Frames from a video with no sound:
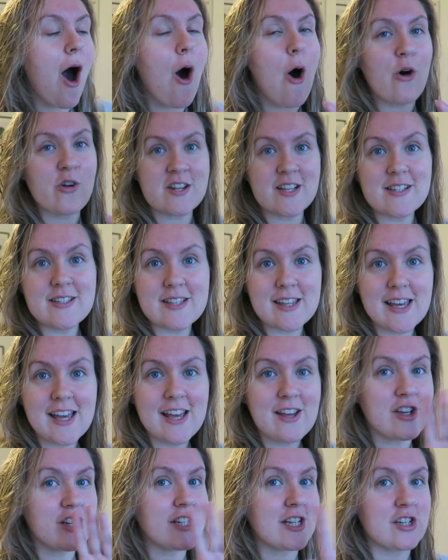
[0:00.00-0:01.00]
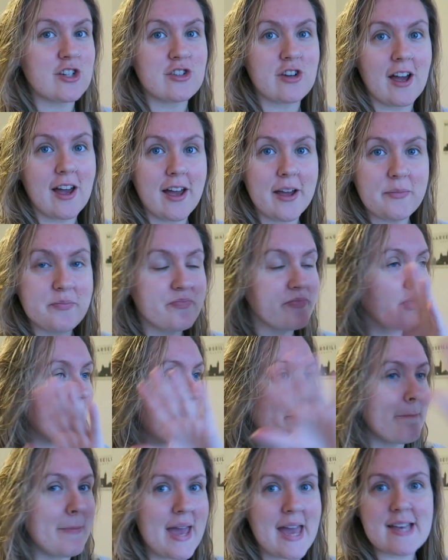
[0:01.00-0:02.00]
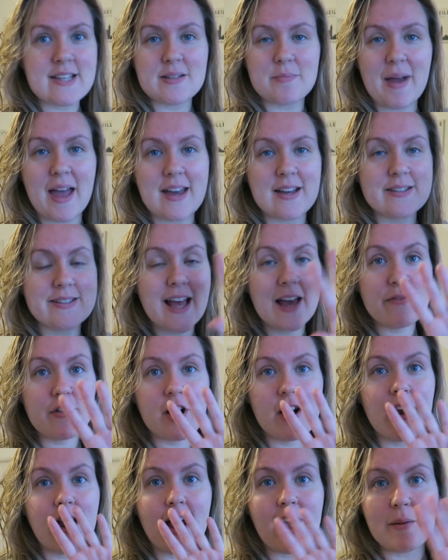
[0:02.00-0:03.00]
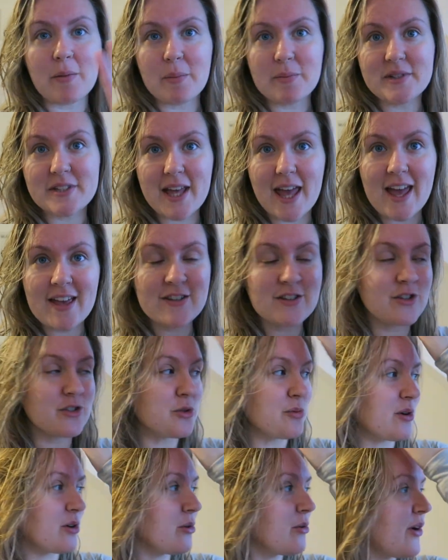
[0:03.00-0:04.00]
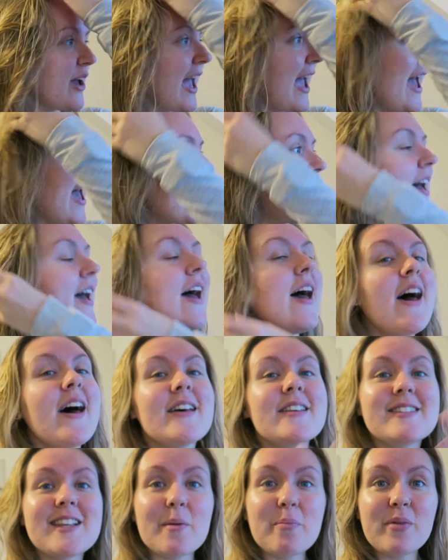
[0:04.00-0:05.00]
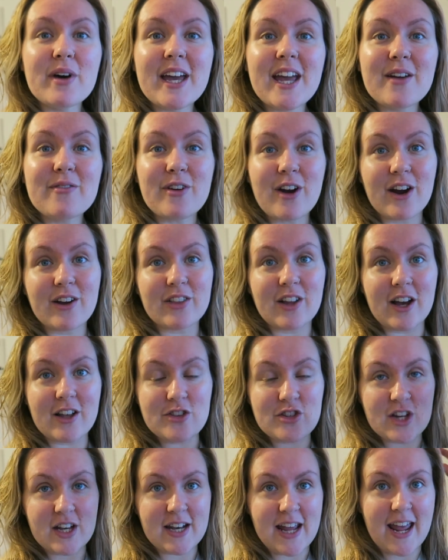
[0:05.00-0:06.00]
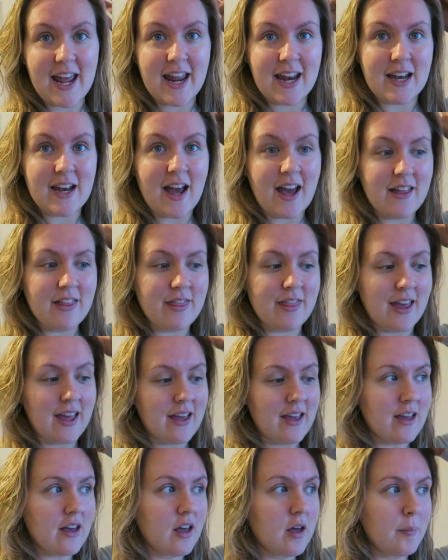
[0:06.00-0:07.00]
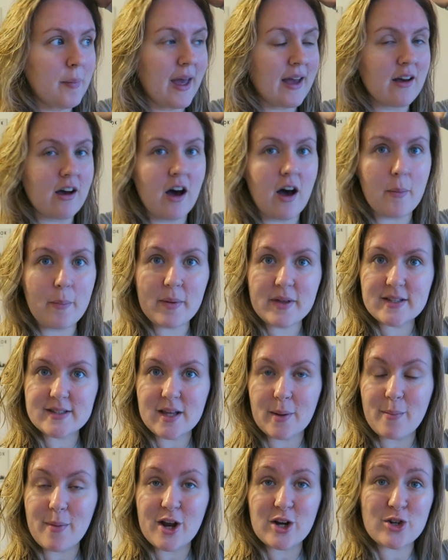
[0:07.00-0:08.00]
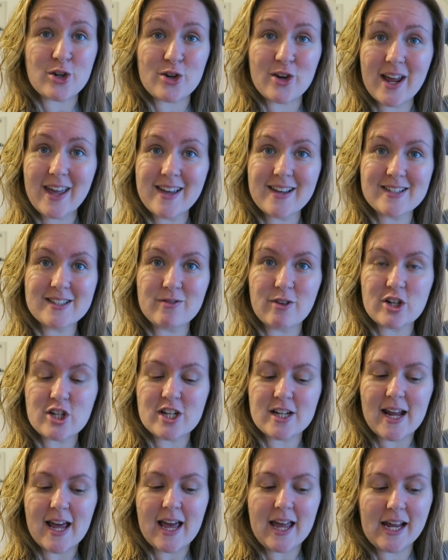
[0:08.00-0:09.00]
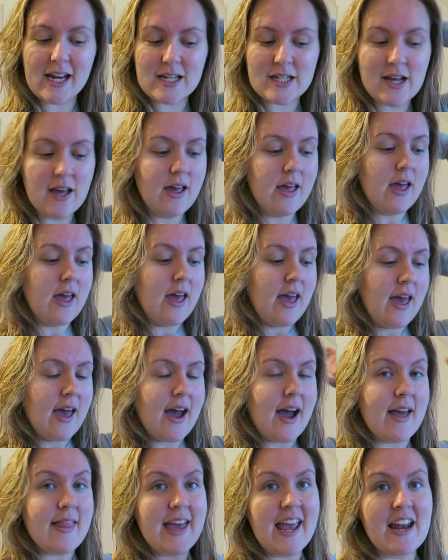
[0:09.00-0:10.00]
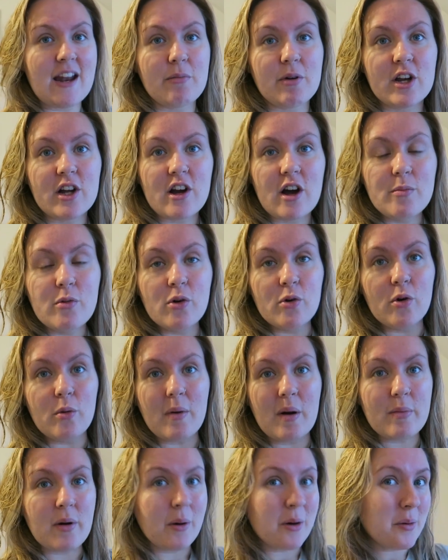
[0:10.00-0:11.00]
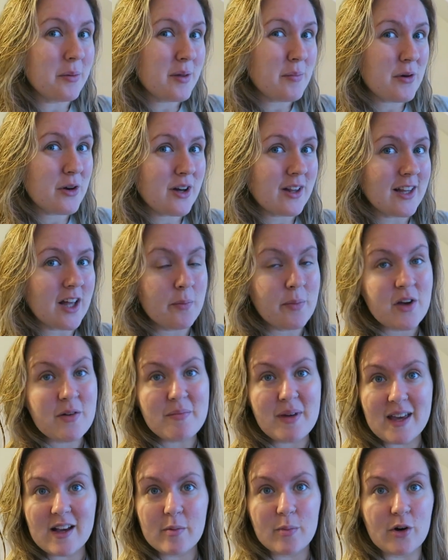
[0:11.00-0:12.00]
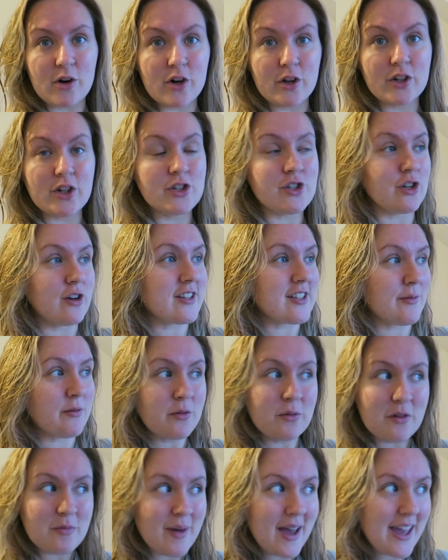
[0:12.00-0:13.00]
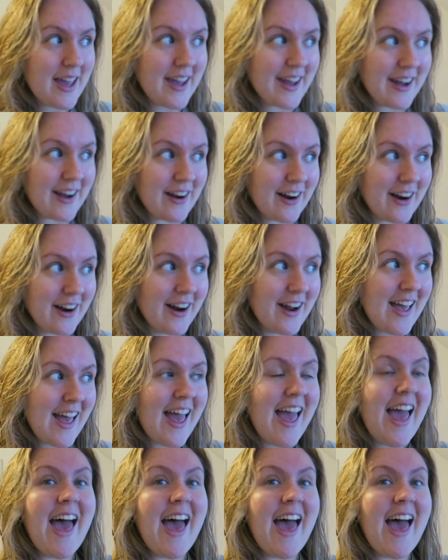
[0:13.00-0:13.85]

Honestly, you need to try it. Best mix ever. I'm obsessed. So we're gonna go get Subway for our lunch, and then I think pick up some drinks for tonight. And then I'm going to come home, I'll probably put a little bit of makeup on, do something with my hair,